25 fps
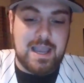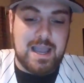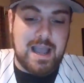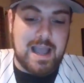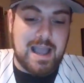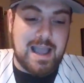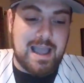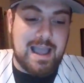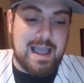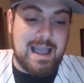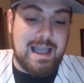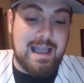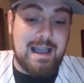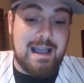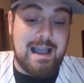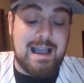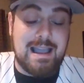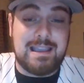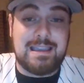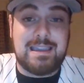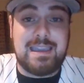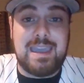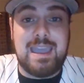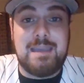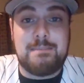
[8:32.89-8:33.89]

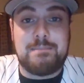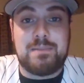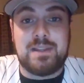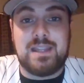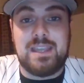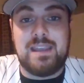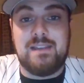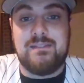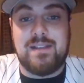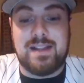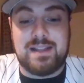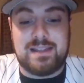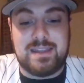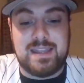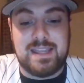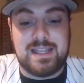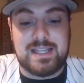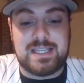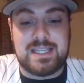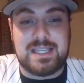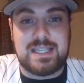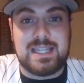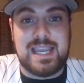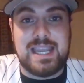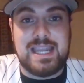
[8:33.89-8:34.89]
I can't believe at
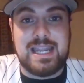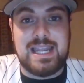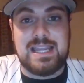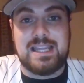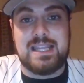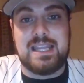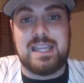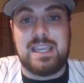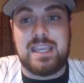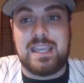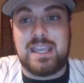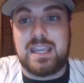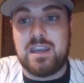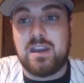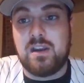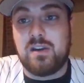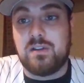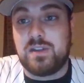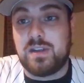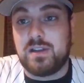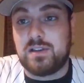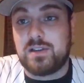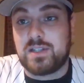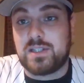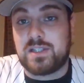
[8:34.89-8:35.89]
this late in the
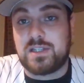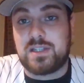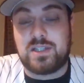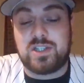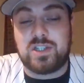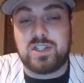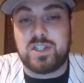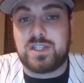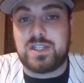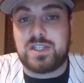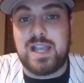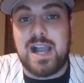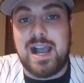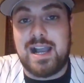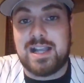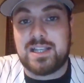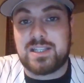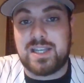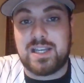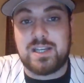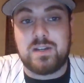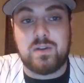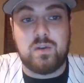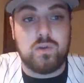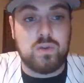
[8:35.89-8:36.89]
year there's just
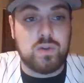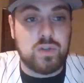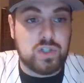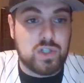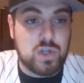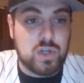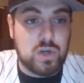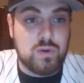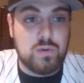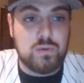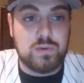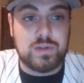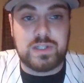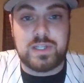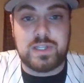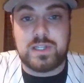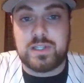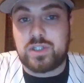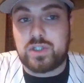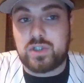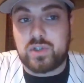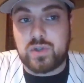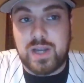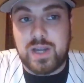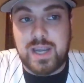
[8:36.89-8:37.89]
guys like Nolan Jones and
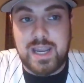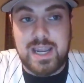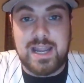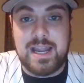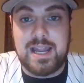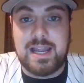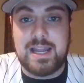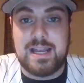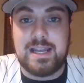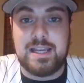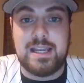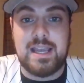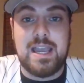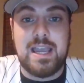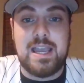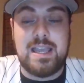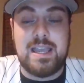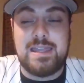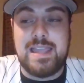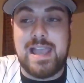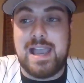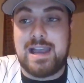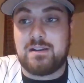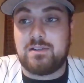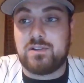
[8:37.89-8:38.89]
Strand
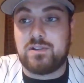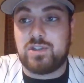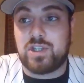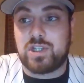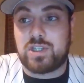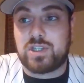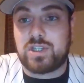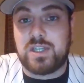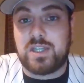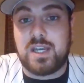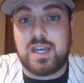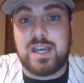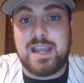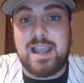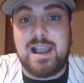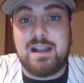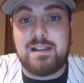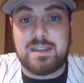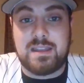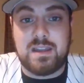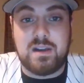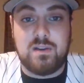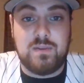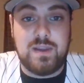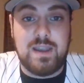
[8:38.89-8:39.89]
that are just sitting
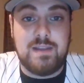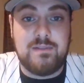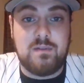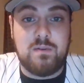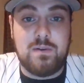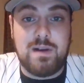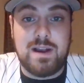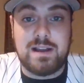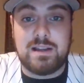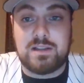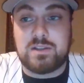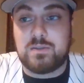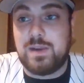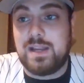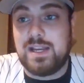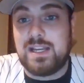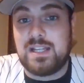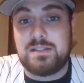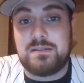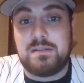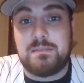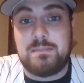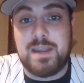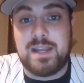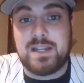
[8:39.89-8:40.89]
out there on waiver wires
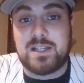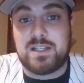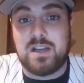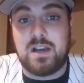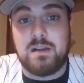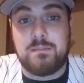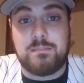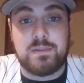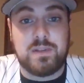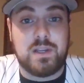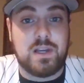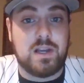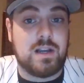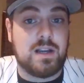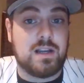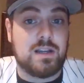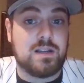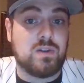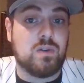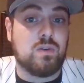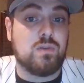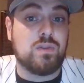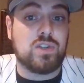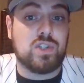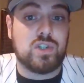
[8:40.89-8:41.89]
waiting to be picked up.
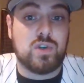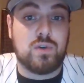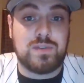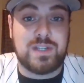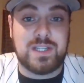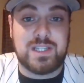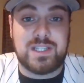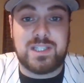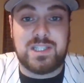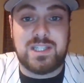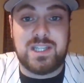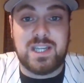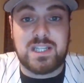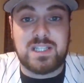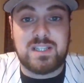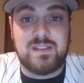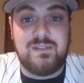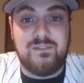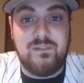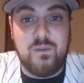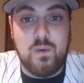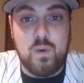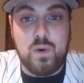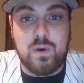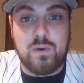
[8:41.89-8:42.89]
Nolan Jones is
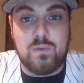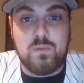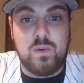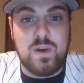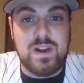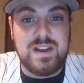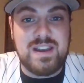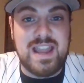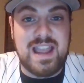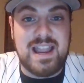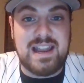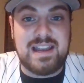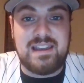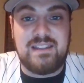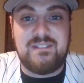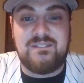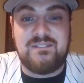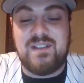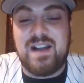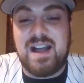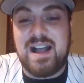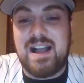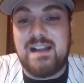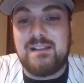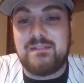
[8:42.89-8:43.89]
6'4",
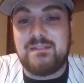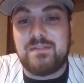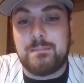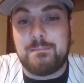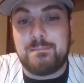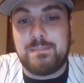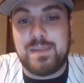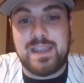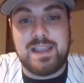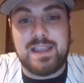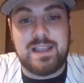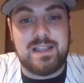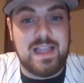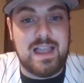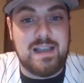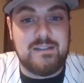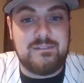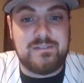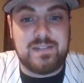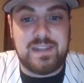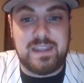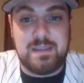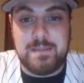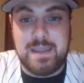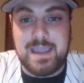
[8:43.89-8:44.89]
195, the big
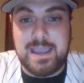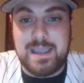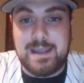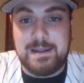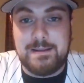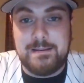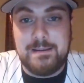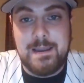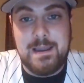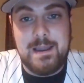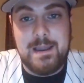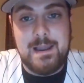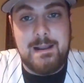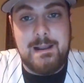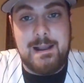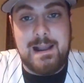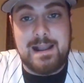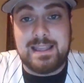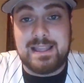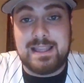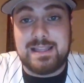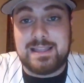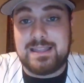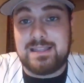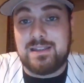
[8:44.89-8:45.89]
lefty, man.
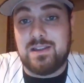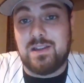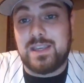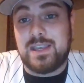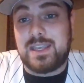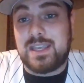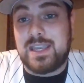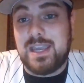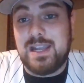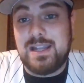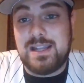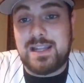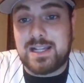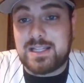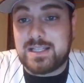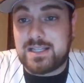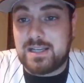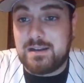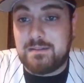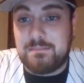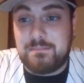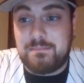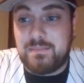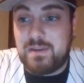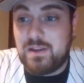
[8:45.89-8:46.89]
I think another kid that's
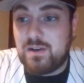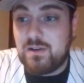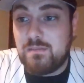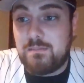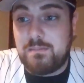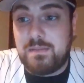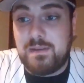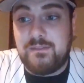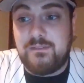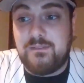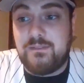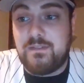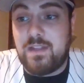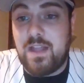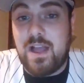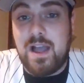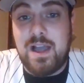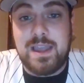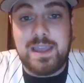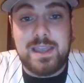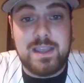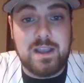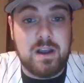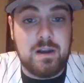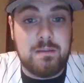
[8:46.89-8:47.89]
going to, you know, be
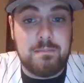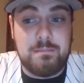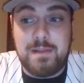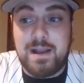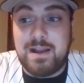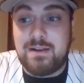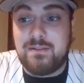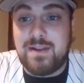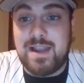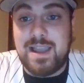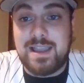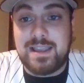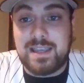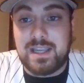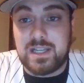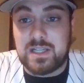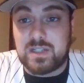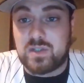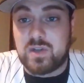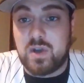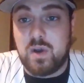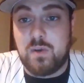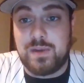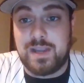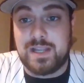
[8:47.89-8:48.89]
flying up my
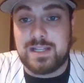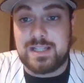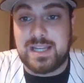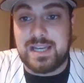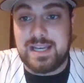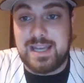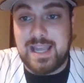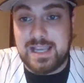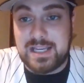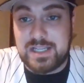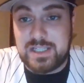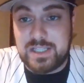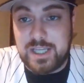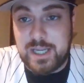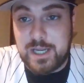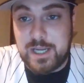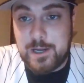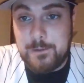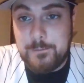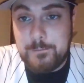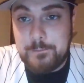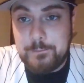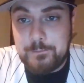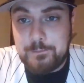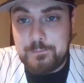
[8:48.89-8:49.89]
rankings going into next
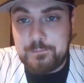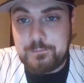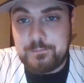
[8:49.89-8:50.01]
year.